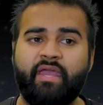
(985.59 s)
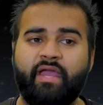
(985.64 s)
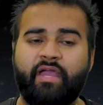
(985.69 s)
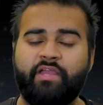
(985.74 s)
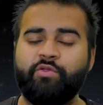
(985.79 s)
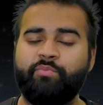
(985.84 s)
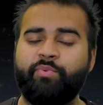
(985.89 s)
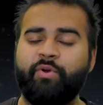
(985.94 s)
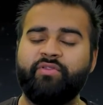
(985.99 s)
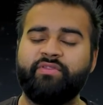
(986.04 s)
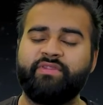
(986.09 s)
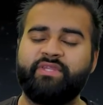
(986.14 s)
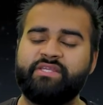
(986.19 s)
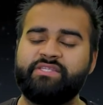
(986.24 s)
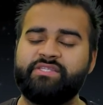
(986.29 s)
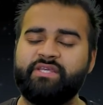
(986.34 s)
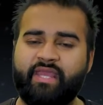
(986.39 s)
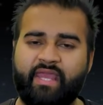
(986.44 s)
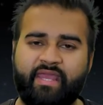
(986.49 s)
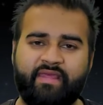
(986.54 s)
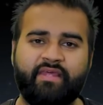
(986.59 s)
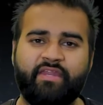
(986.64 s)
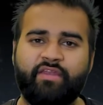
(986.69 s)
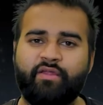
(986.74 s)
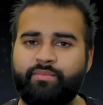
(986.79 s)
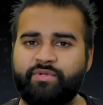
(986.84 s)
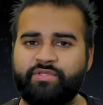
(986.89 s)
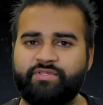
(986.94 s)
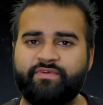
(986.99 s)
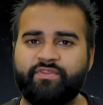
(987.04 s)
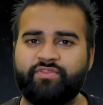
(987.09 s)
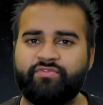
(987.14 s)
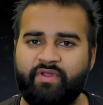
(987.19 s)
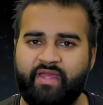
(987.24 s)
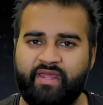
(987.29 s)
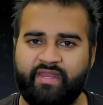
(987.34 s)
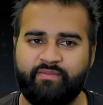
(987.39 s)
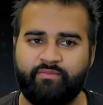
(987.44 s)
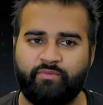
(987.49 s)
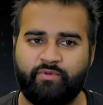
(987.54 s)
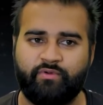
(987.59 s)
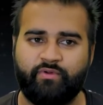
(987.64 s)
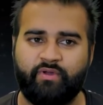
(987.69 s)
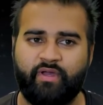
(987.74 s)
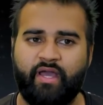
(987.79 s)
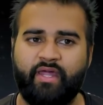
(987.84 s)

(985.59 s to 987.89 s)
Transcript: And your opponent thinks, okay, they're not much of a threat anymore.